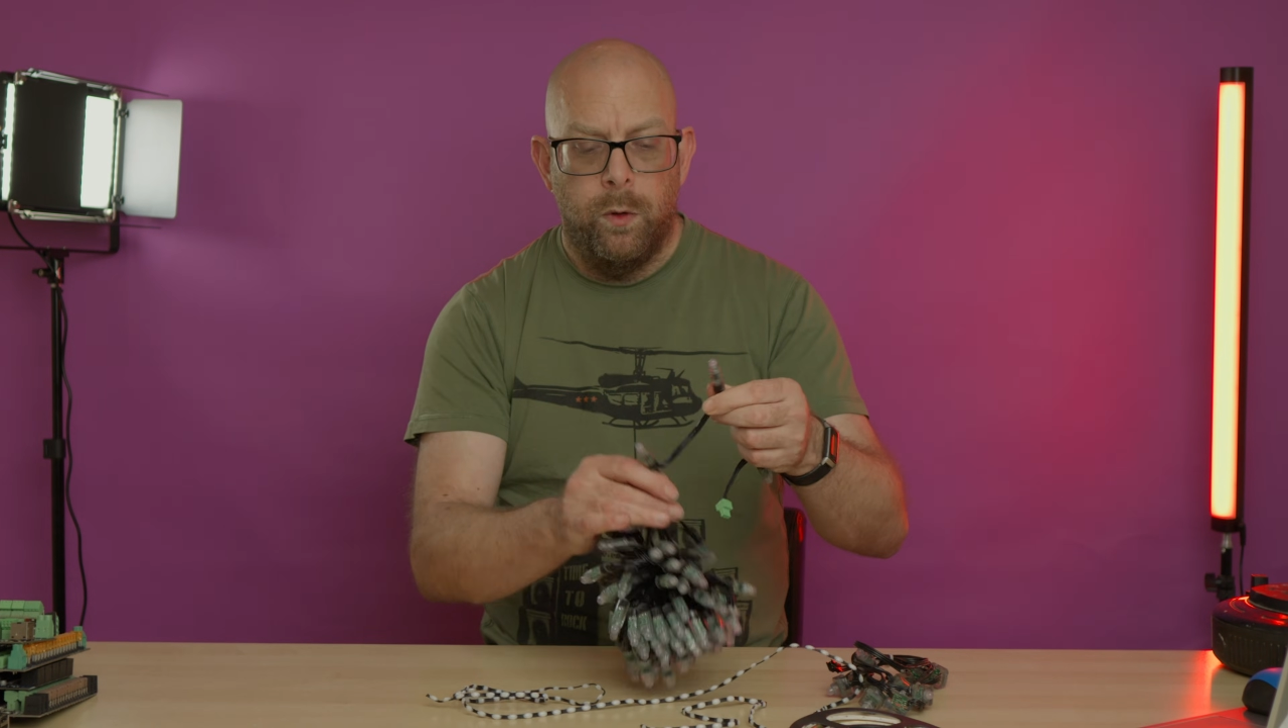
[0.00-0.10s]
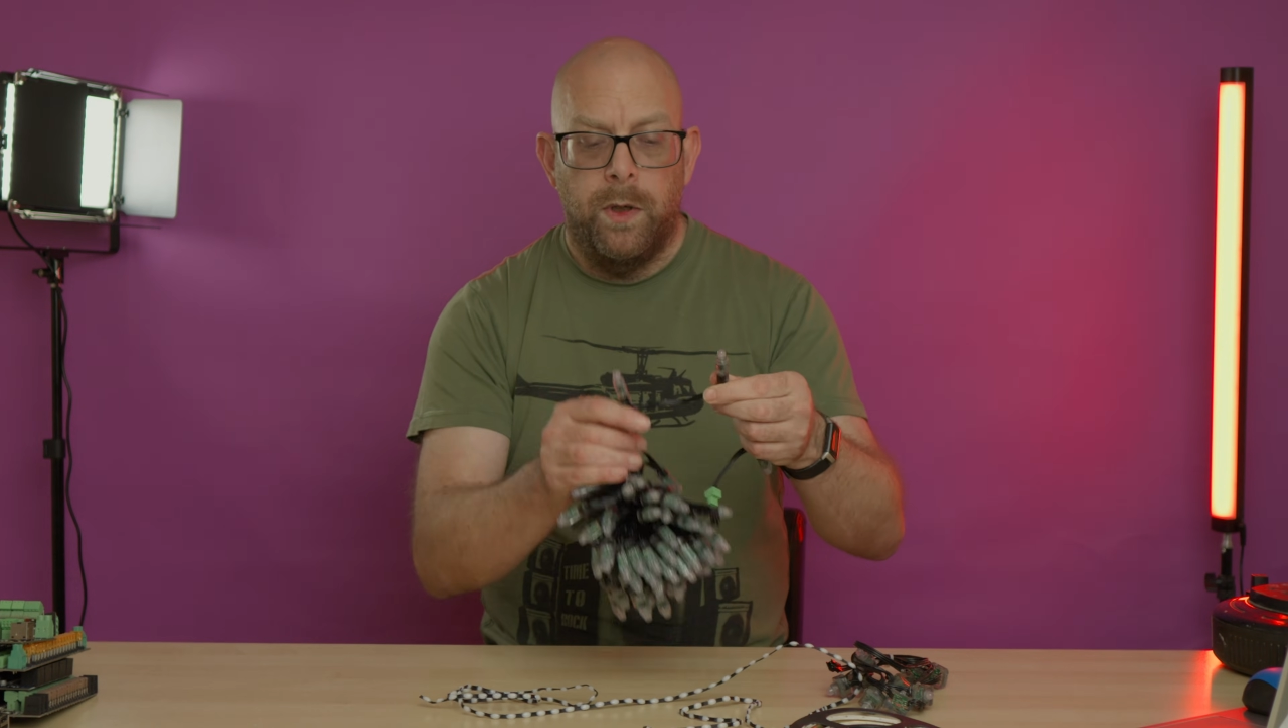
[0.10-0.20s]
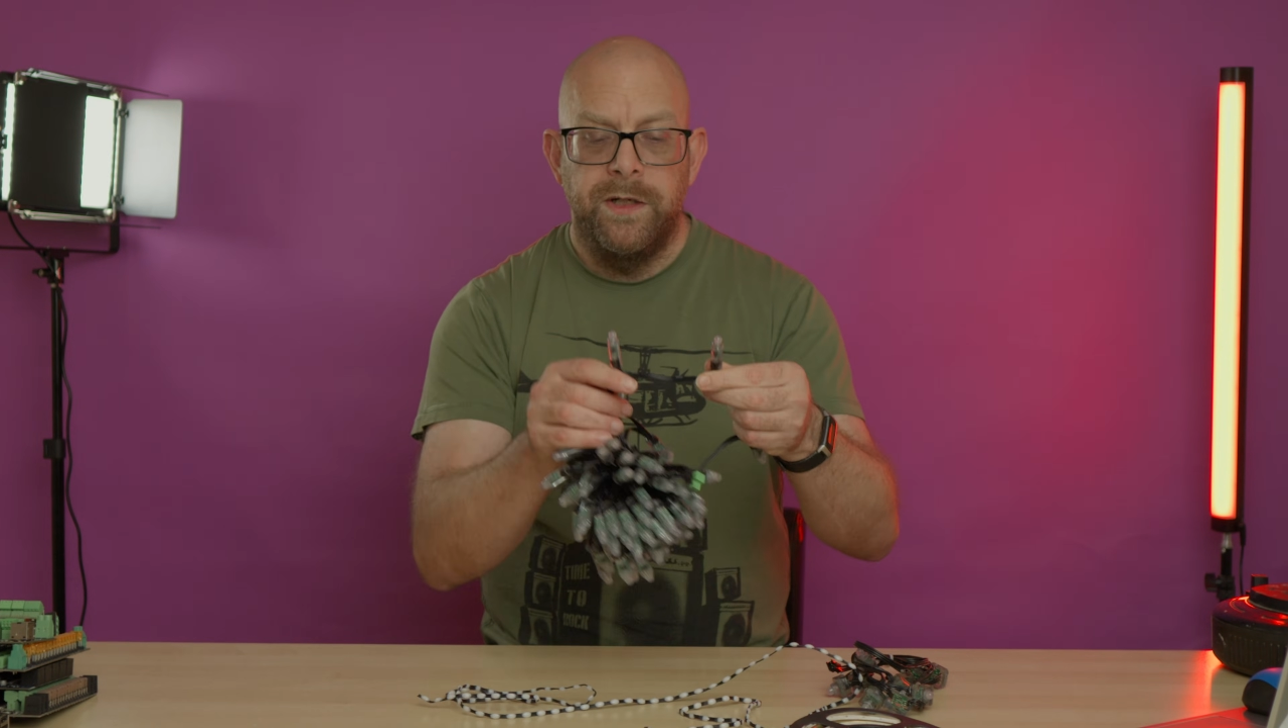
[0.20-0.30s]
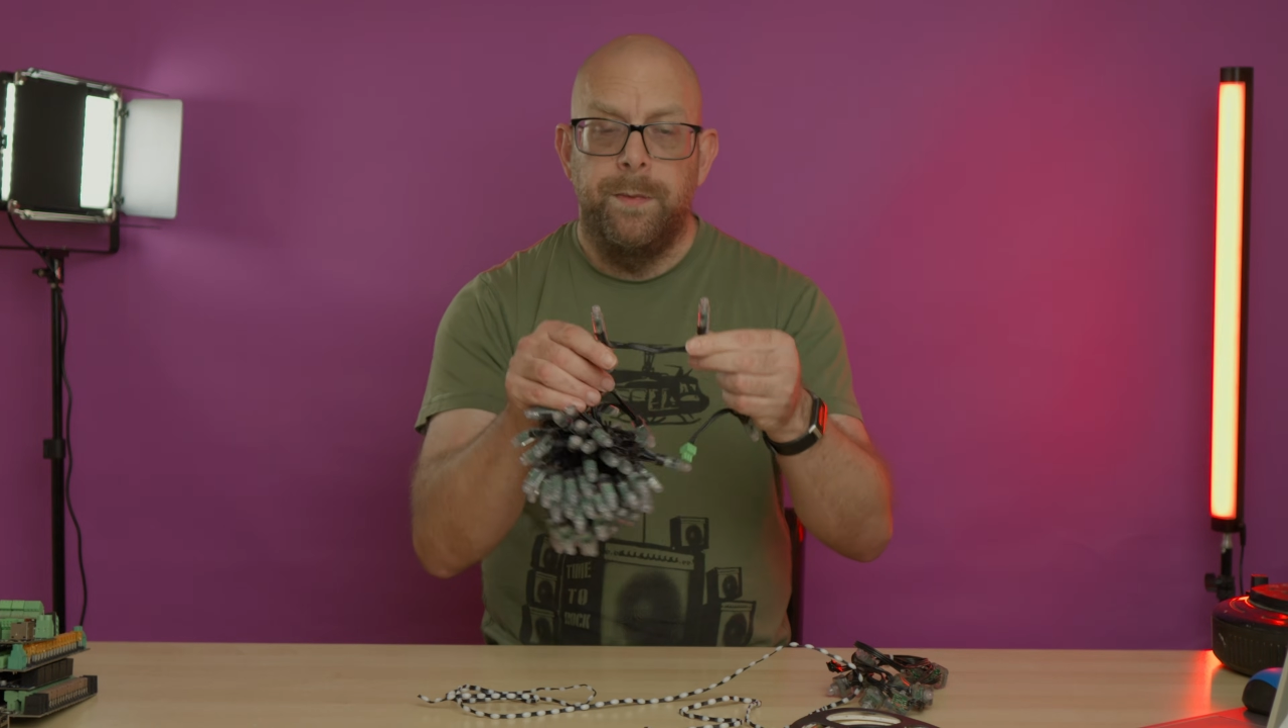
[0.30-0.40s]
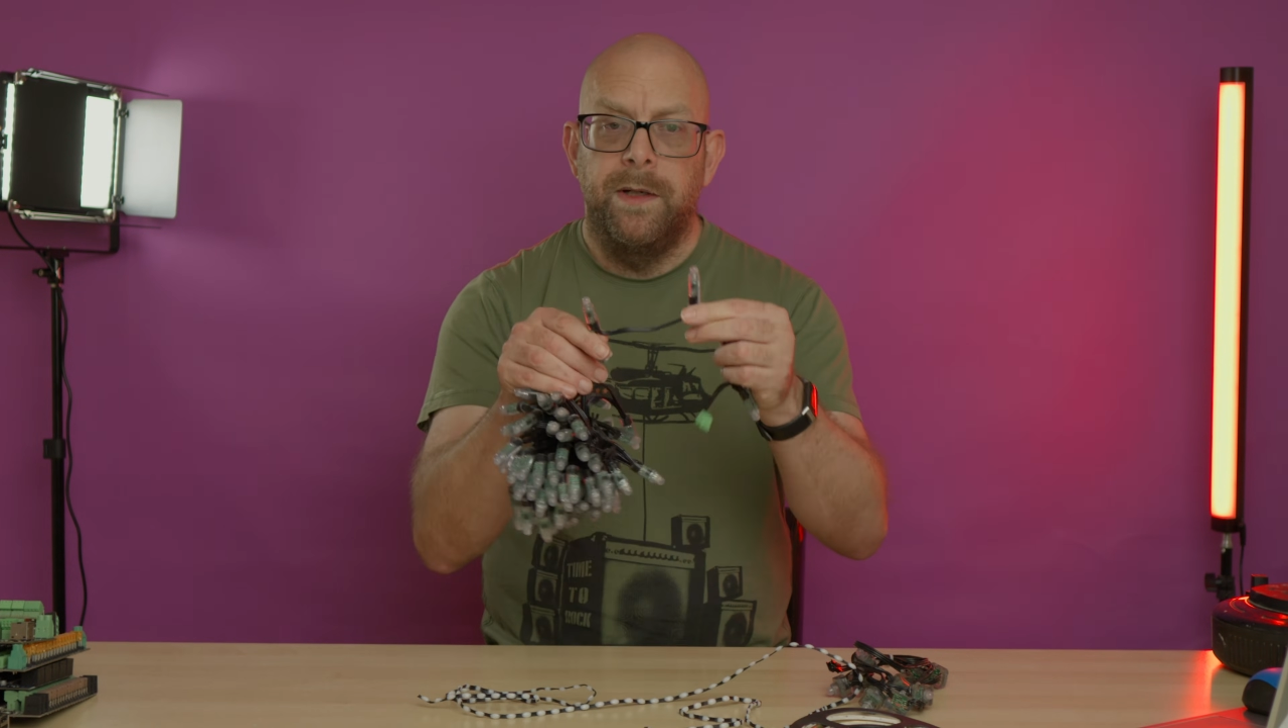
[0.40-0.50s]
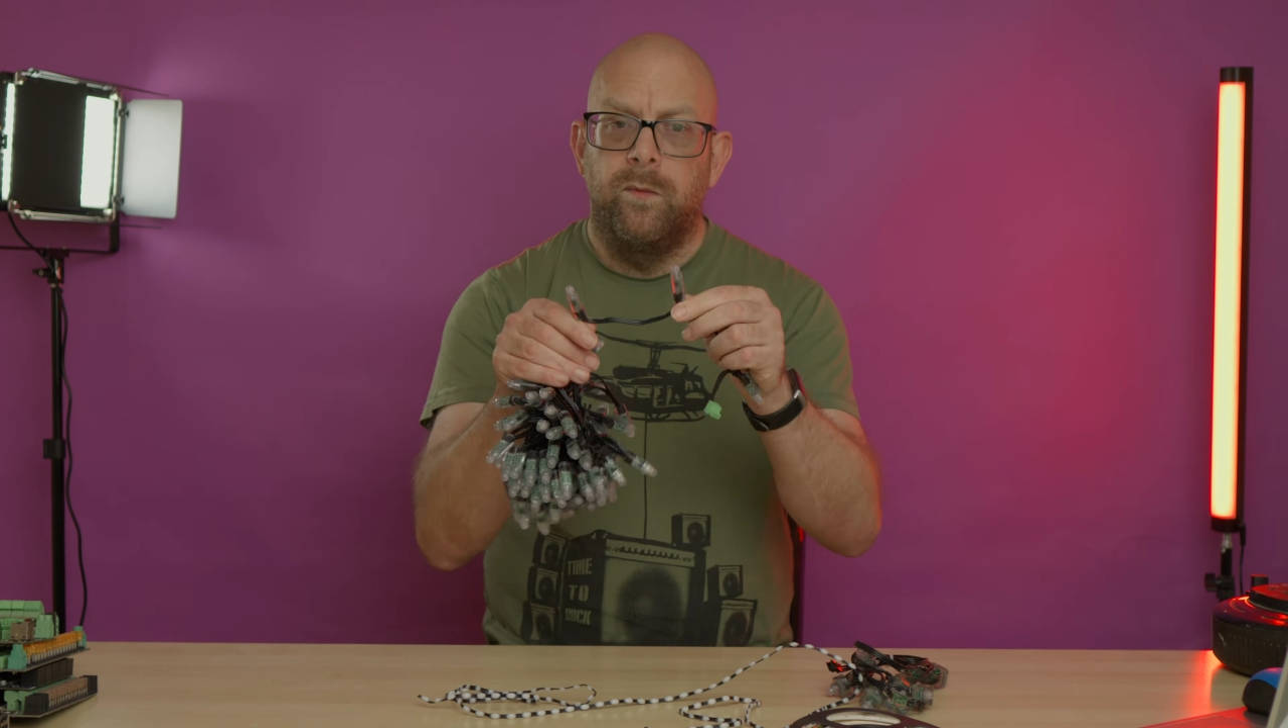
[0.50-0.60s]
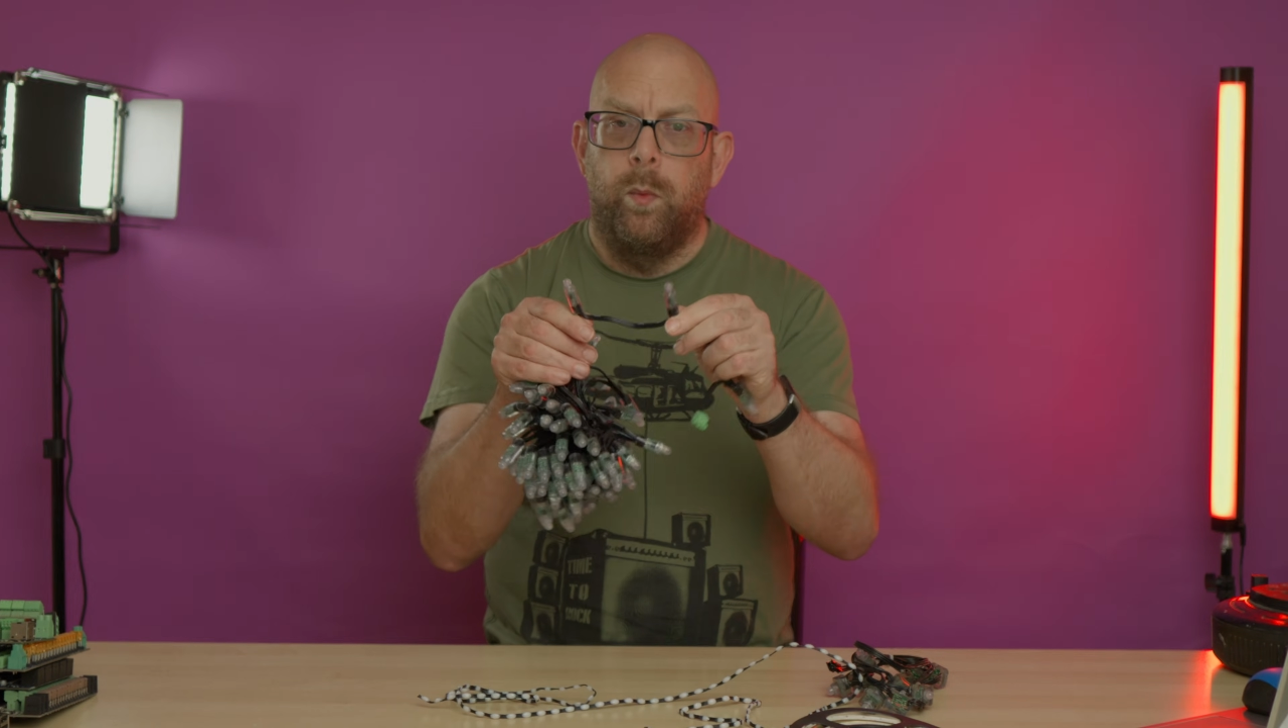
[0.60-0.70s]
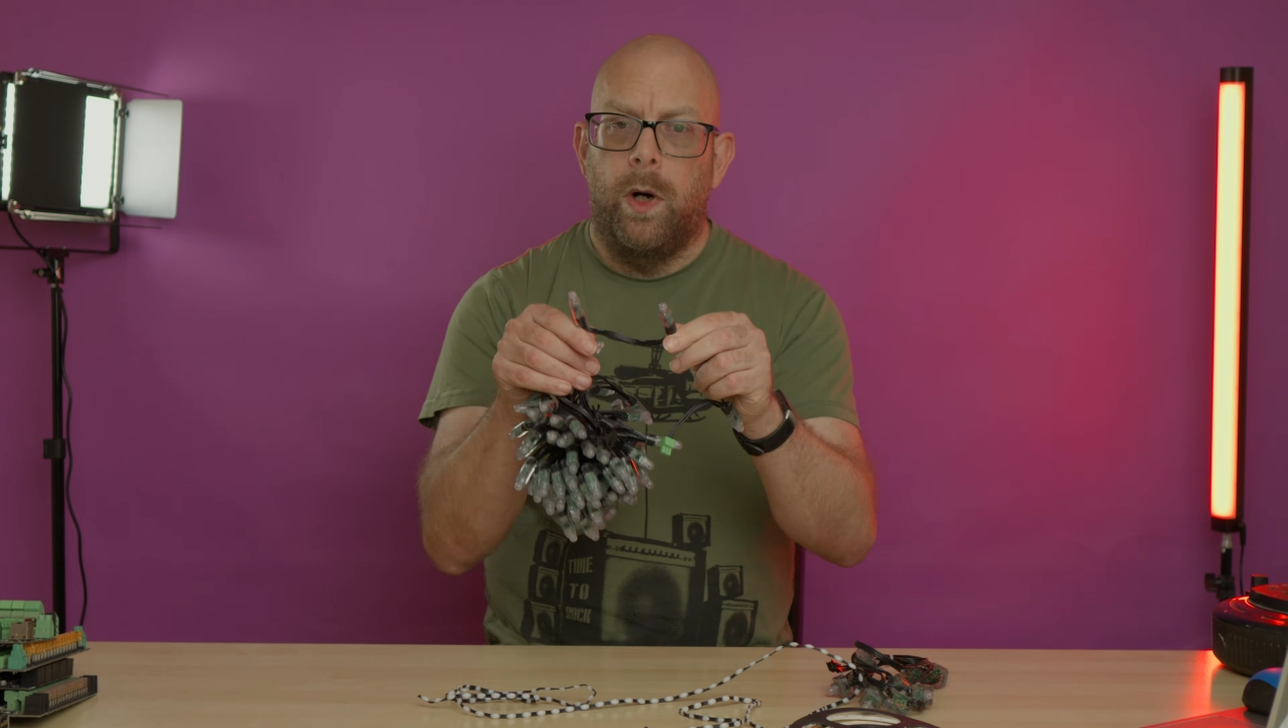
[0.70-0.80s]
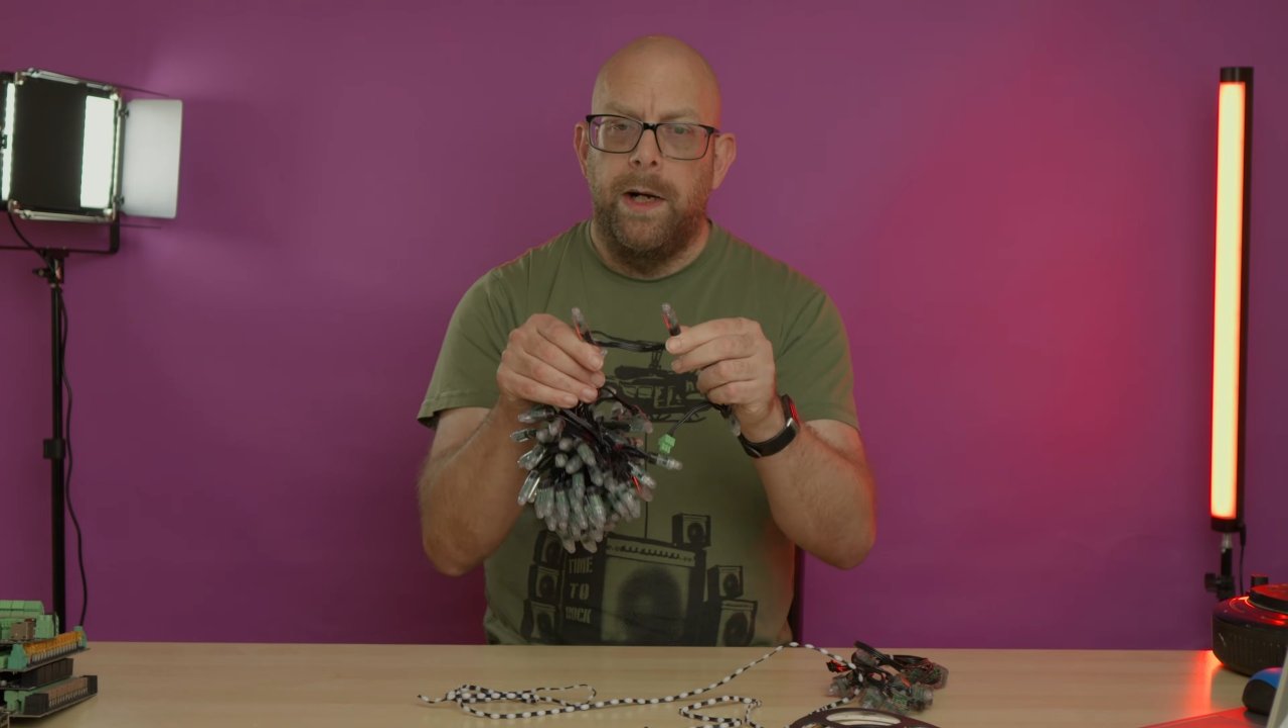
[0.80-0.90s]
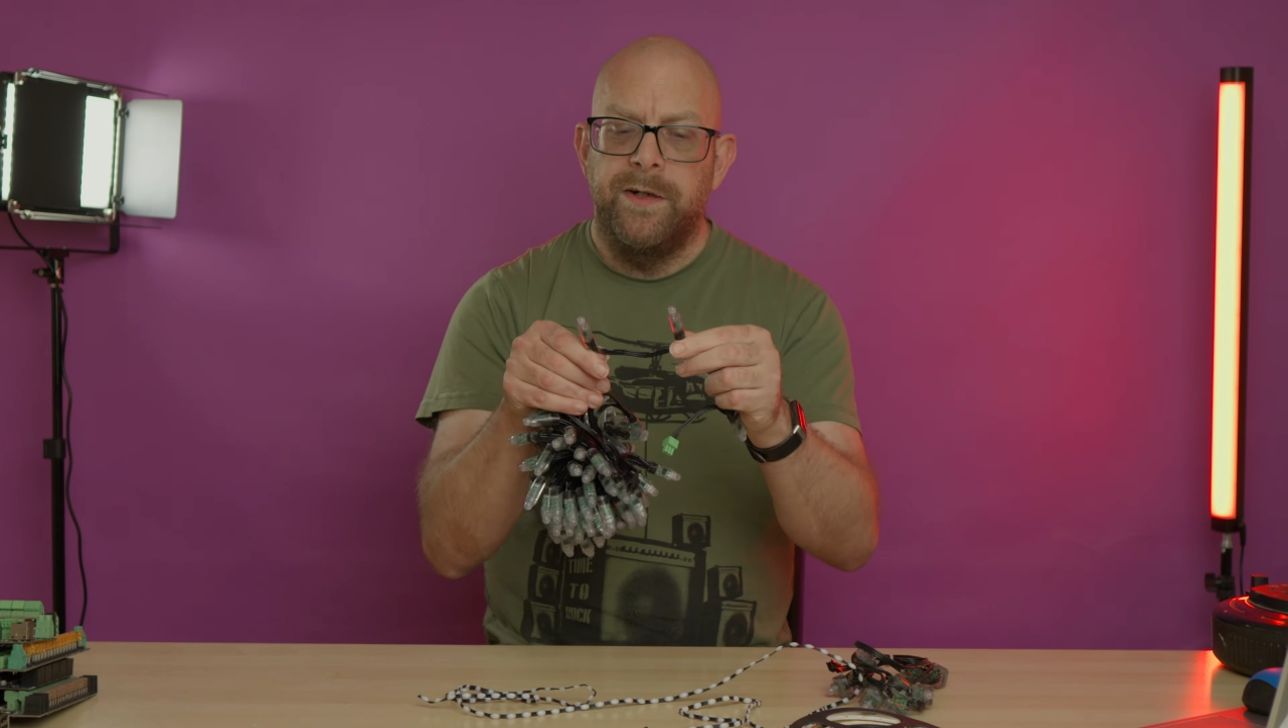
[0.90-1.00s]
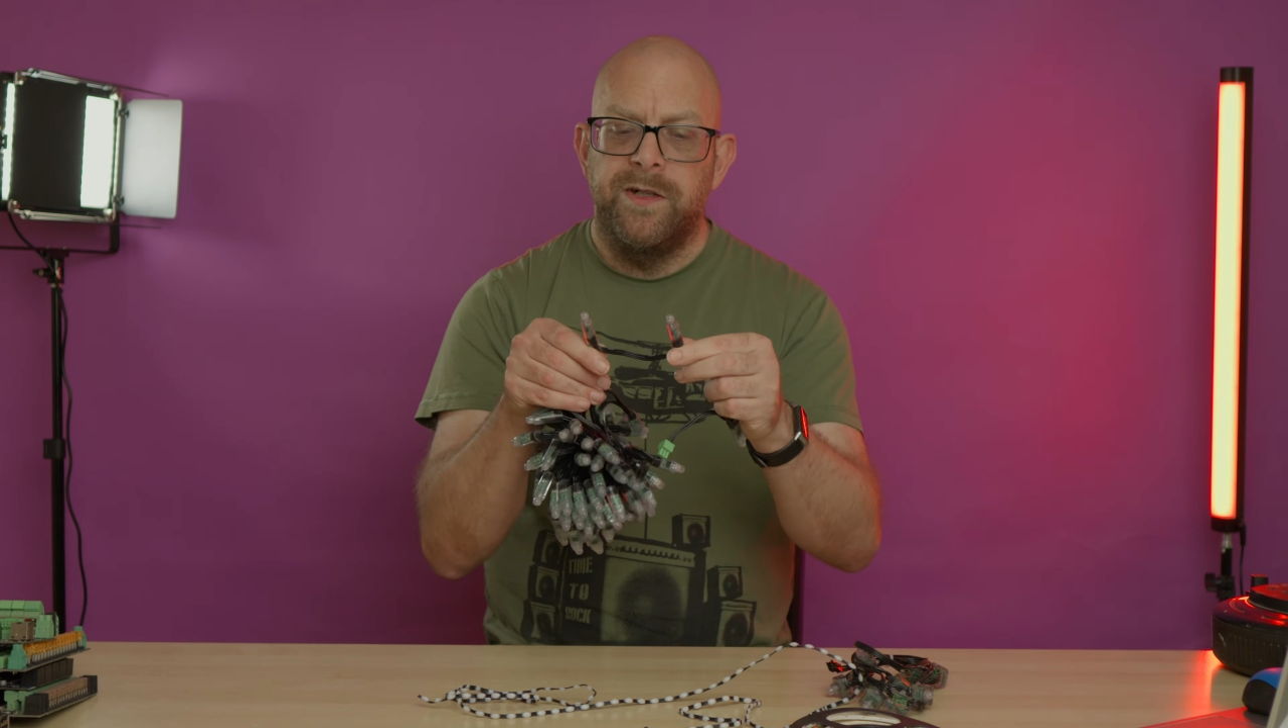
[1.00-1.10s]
quite a bit of wire